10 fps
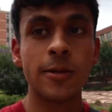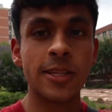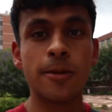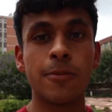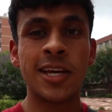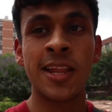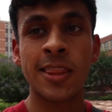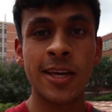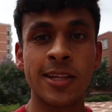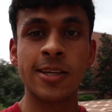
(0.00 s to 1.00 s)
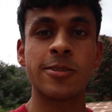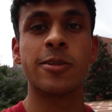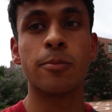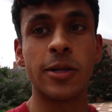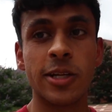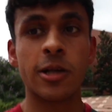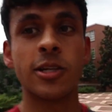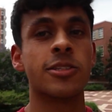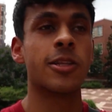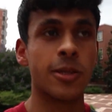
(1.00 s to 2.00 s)
But the main thing next to the
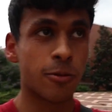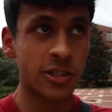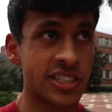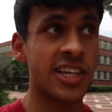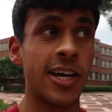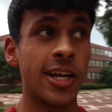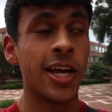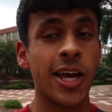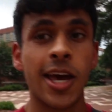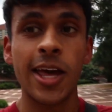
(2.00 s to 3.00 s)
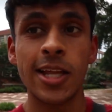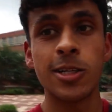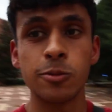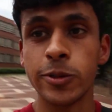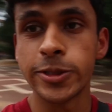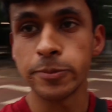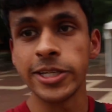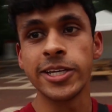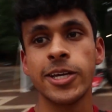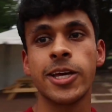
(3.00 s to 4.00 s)
brickyard is on the north side, and that is going to
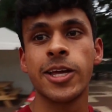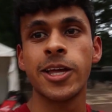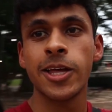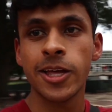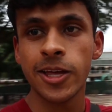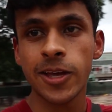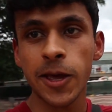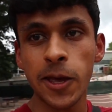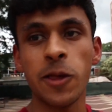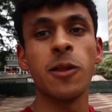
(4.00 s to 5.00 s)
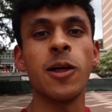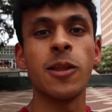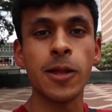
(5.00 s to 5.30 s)
be Hill